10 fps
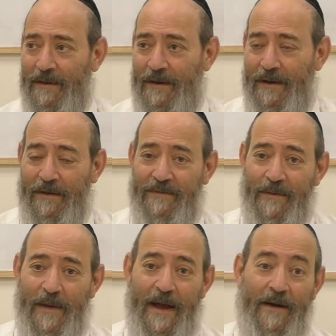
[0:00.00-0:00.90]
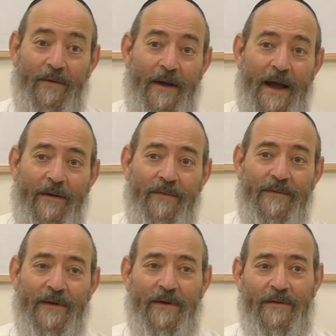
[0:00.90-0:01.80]
And I know some guy, I know a guy
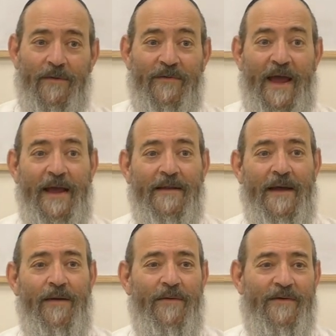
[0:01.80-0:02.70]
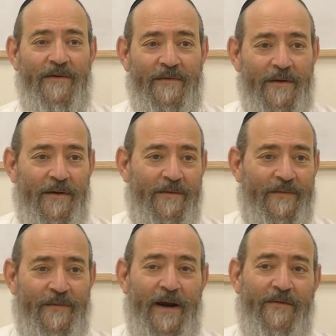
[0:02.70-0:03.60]
who, you know, knows 8 languages. You know,
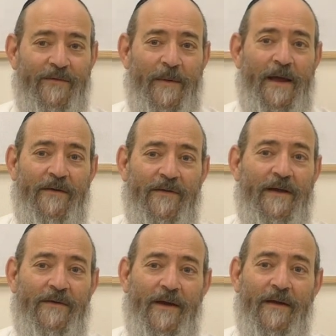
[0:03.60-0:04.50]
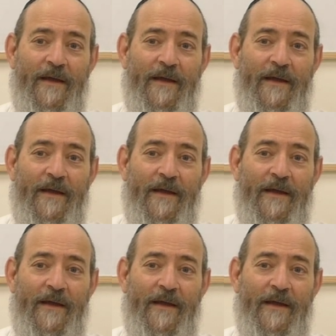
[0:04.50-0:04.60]
it's French, Spanish, English.